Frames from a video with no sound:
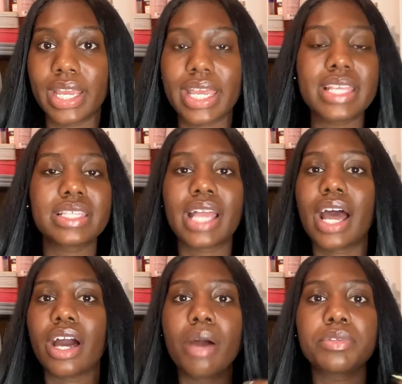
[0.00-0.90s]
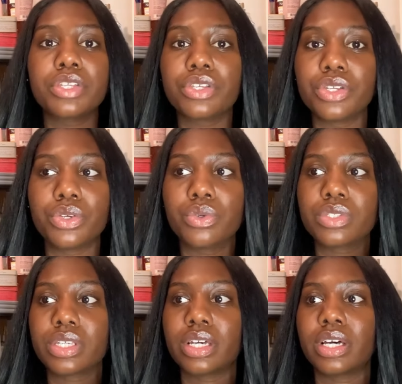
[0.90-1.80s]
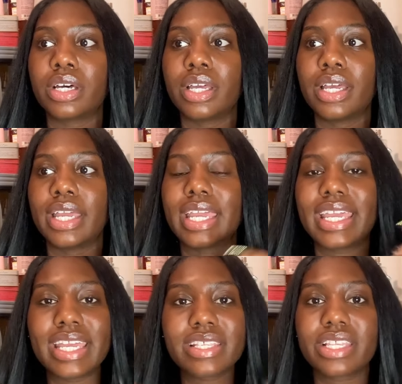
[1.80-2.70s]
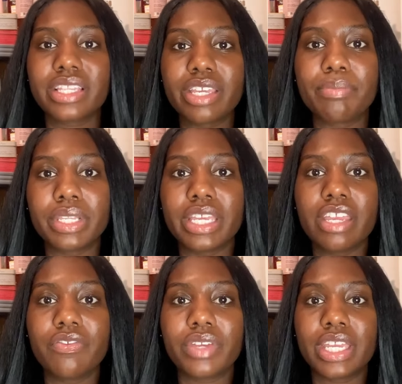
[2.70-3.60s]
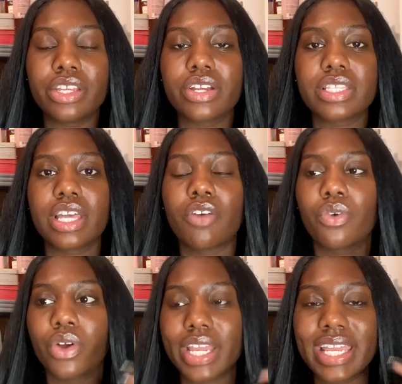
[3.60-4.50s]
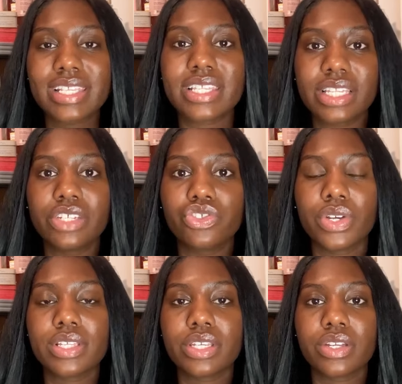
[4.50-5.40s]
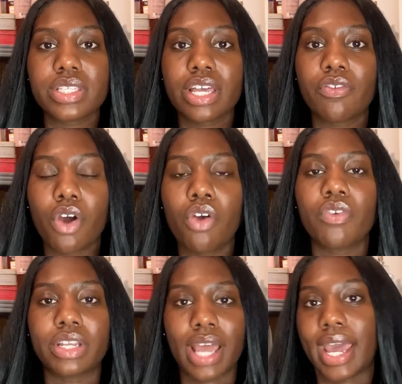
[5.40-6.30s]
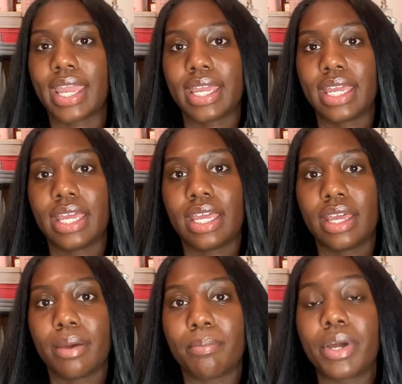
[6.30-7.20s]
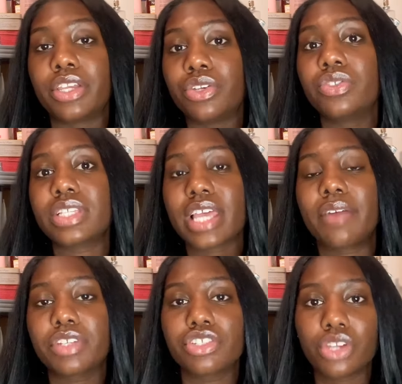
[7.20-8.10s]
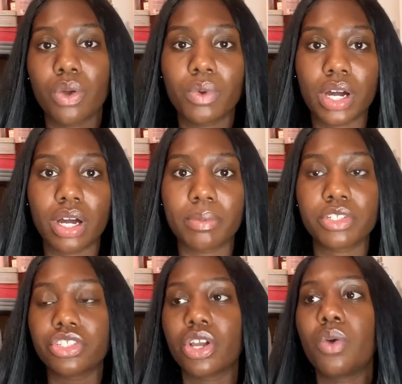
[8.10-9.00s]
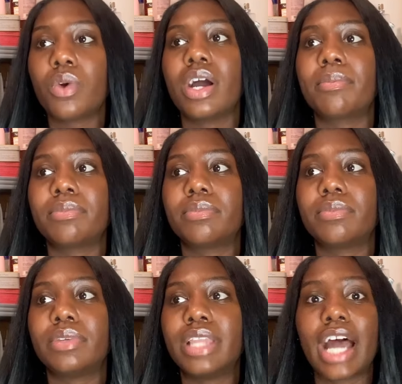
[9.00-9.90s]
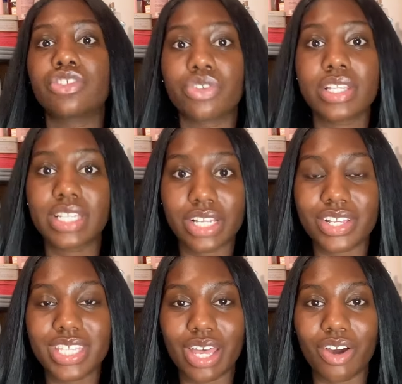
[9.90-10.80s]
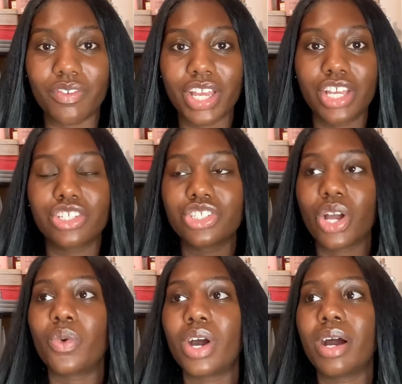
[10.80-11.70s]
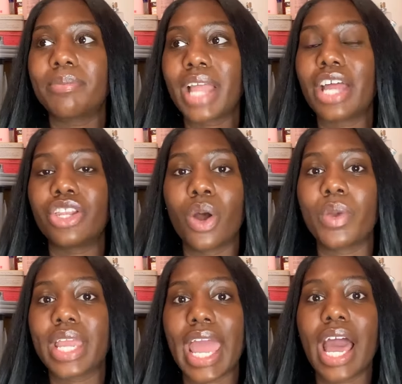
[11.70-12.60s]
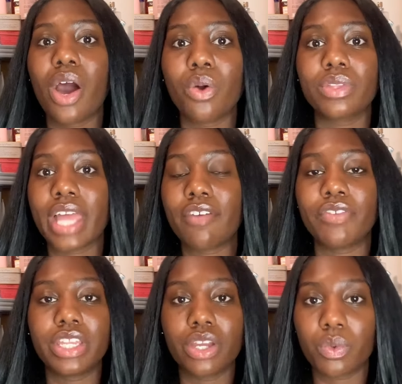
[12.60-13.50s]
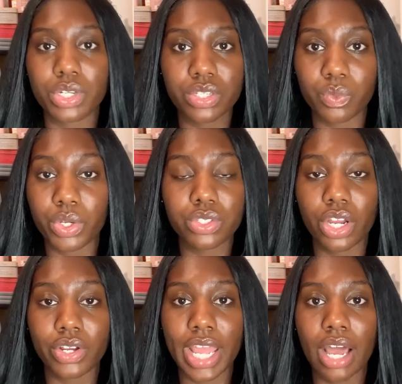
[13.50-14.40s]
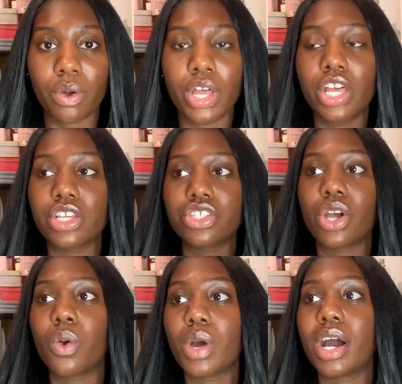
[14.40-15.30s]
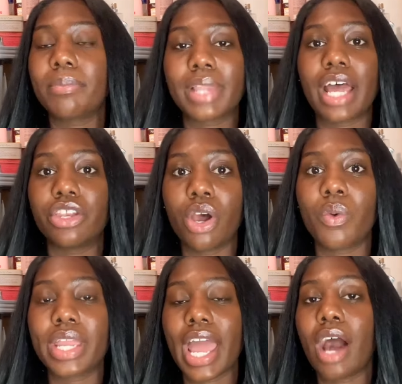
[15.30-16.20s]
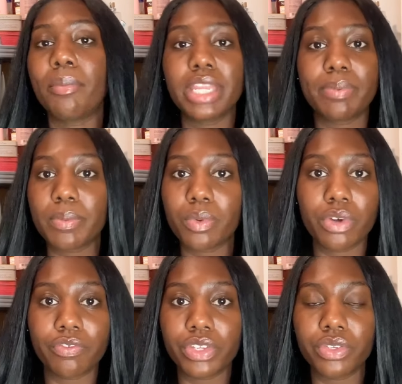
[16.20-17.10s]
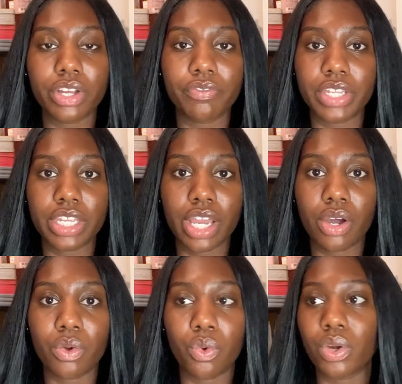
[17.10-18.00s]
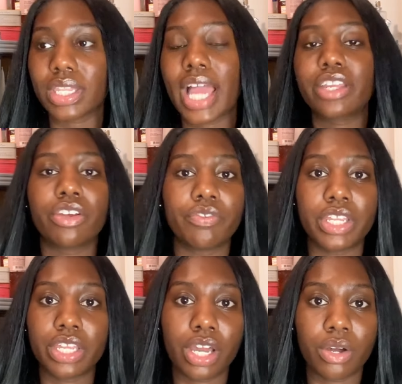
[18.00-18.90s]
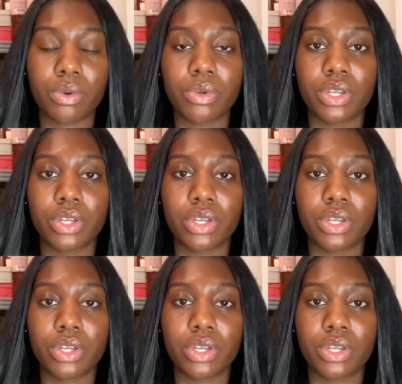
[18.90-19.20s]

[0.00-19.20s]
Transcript: It's not up to you to instantly believe in yourself or instantly trust yourself overnight, but you just have to show up. Show up not trusting yourself. Show up not knowing how that video will turn out. Show up not knowing how many people will view your video or like your video.